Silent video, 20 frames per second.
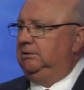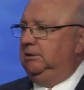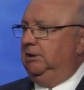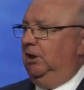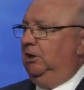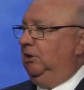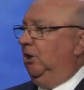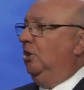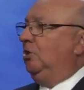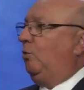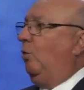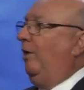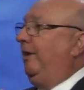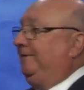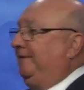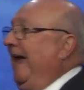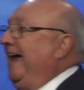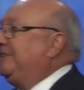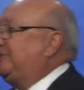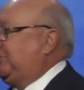Look, look
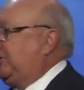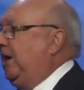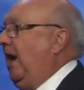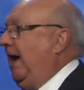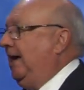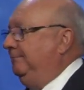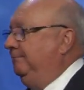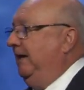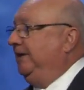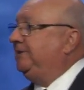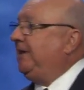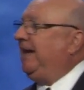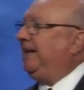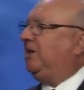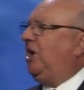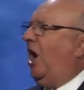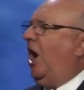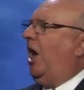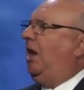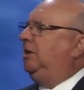what that's got me. Take
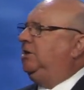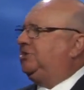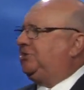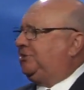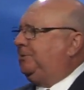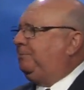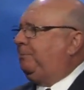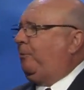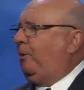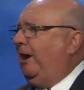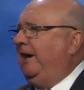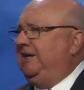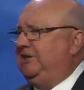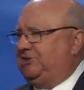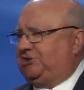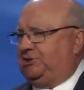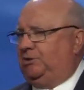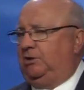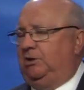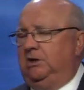an honest
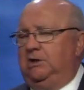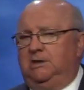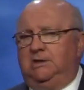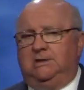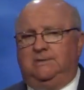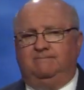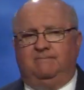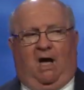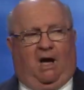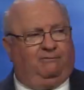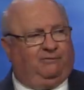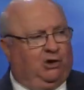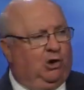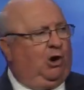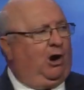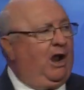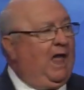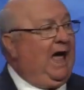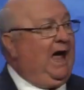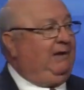appraisal of
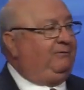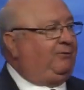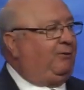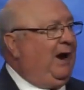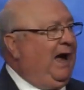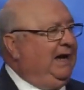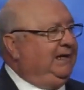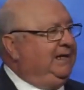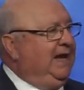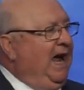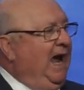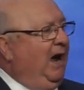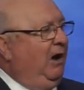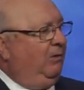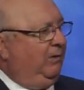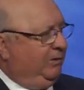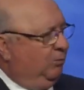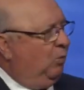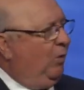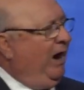your life right
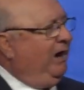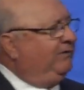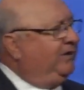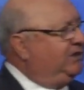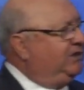now and where